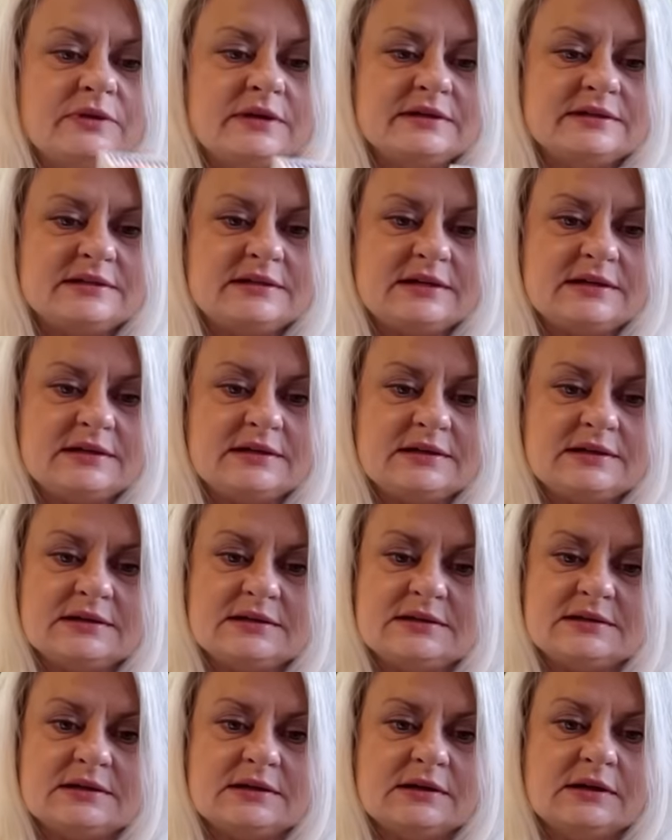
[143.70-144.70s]
this
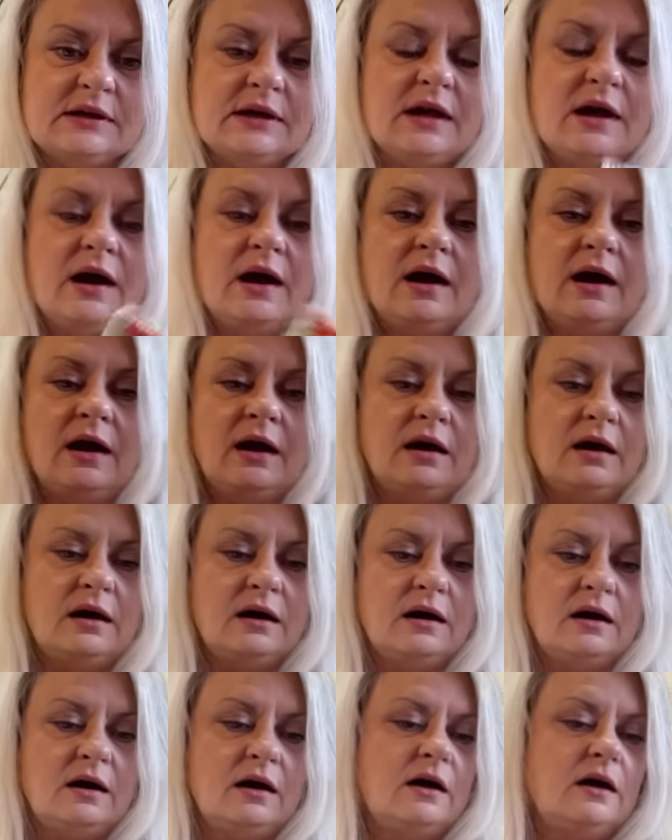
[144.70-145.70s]
is.
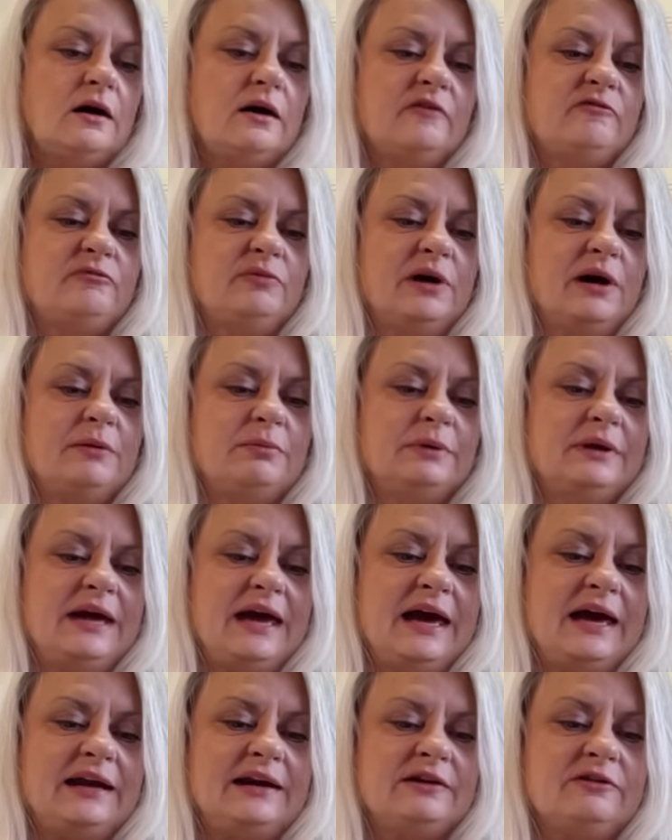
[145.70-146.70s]
Uh, I've probably
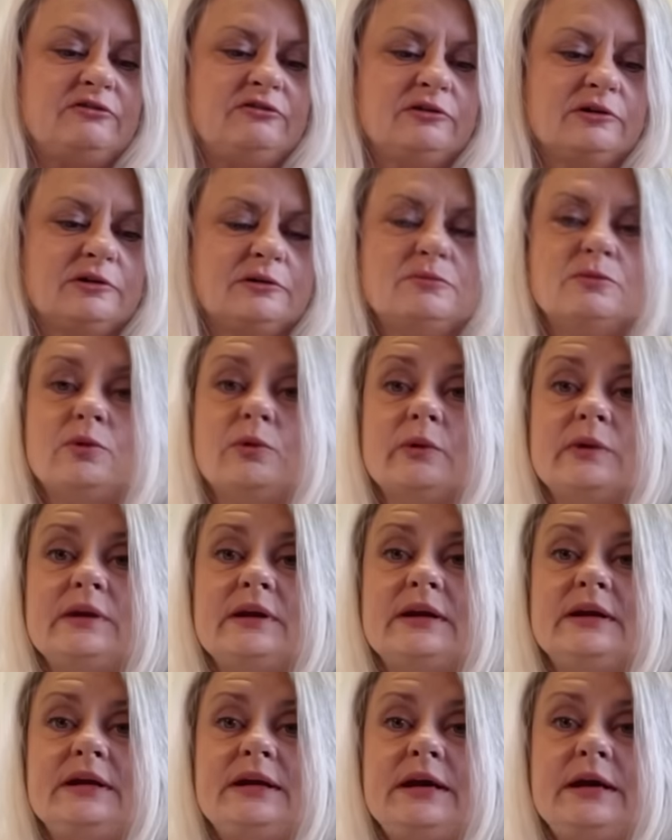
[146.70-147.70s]
had it for more
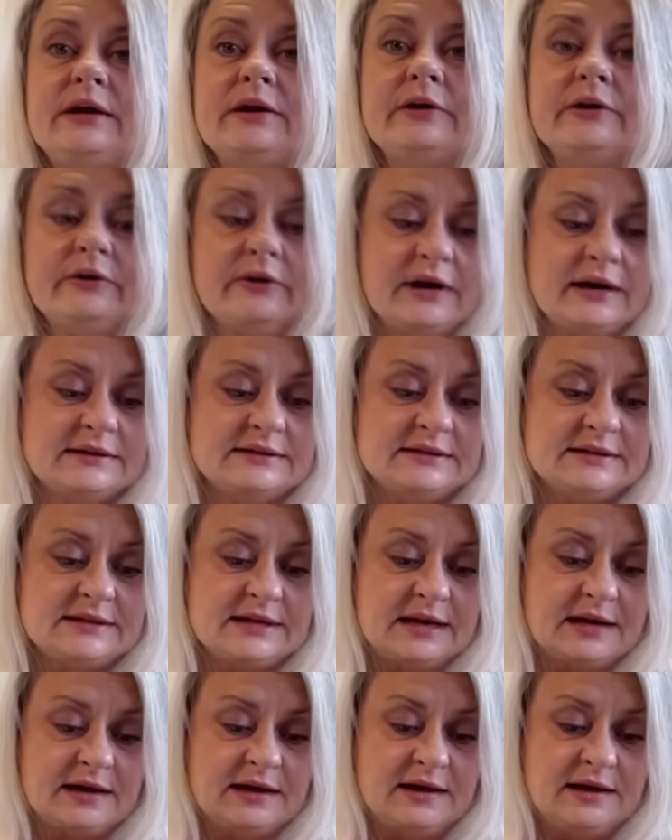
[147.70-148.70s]
than a year, I'd
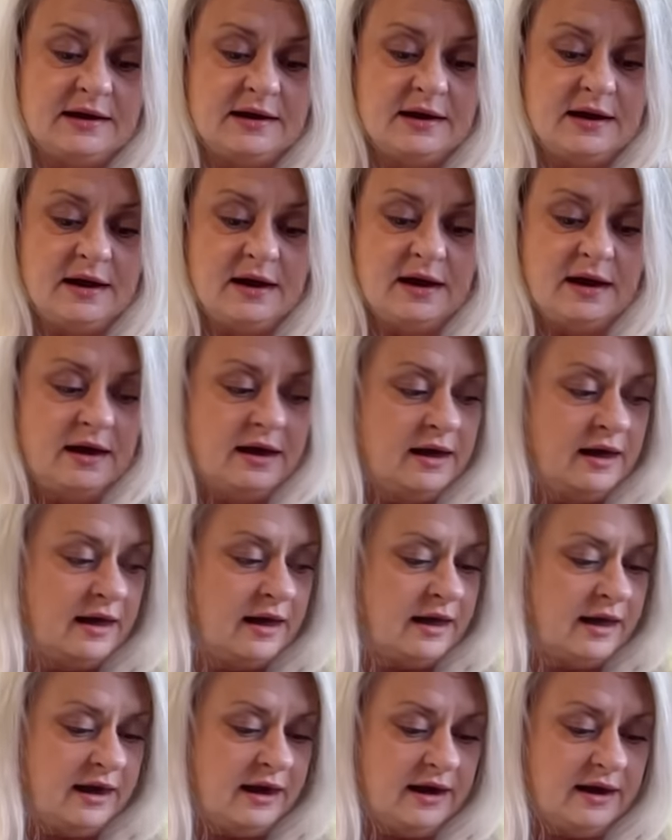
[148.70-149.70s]
say.
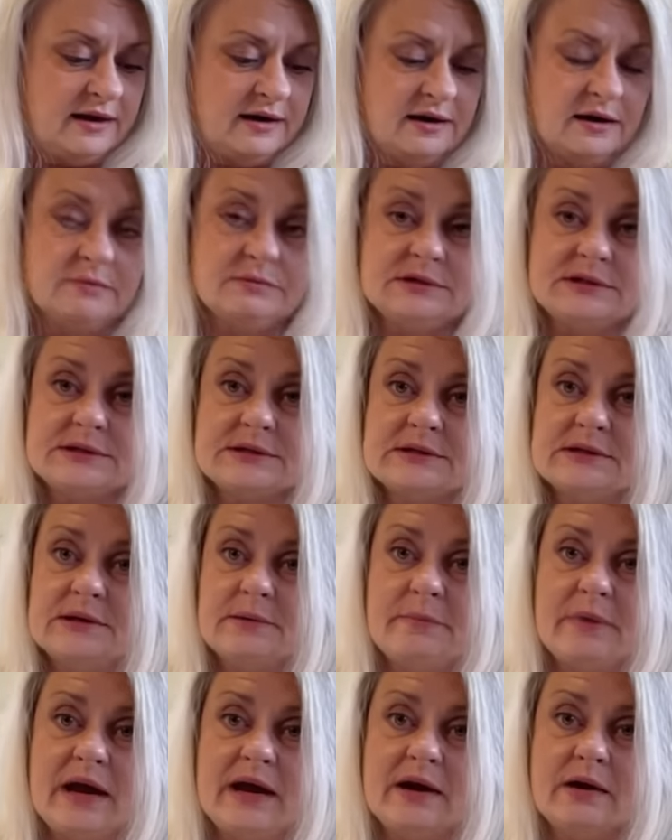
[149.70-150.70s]
And I'm just going
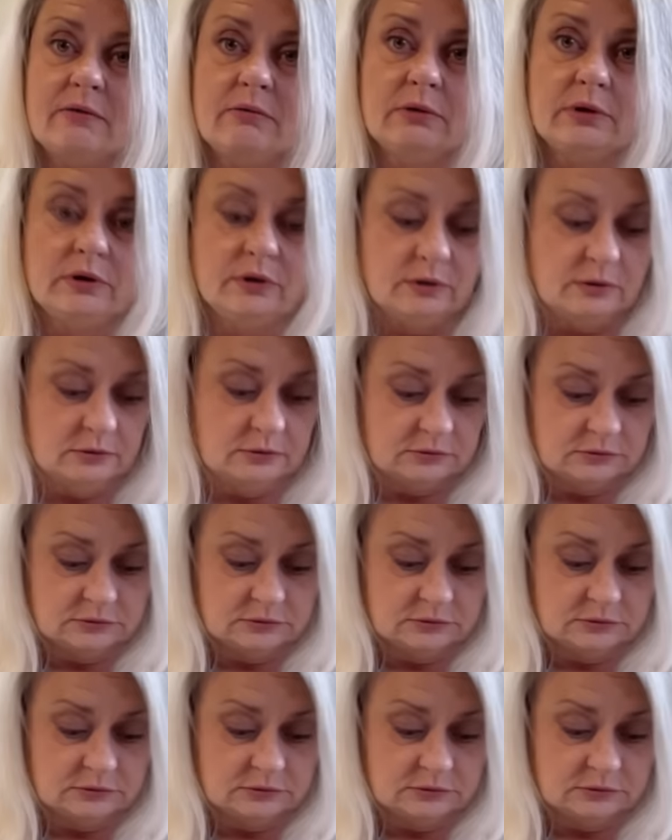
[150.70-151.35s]
to make a real,